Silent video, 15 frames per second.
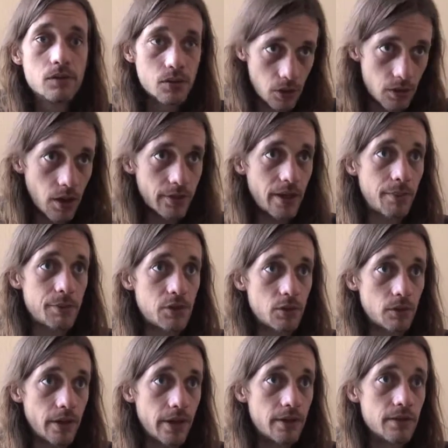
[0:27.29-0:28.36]
took on that piece
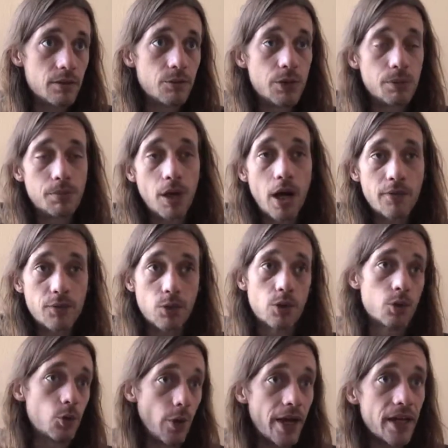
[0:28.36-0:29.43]
of land, and we applied
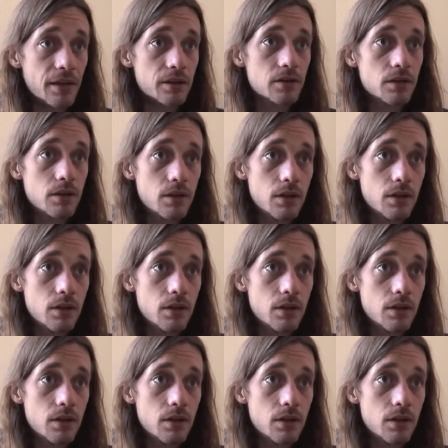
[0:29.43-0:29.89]
for a grant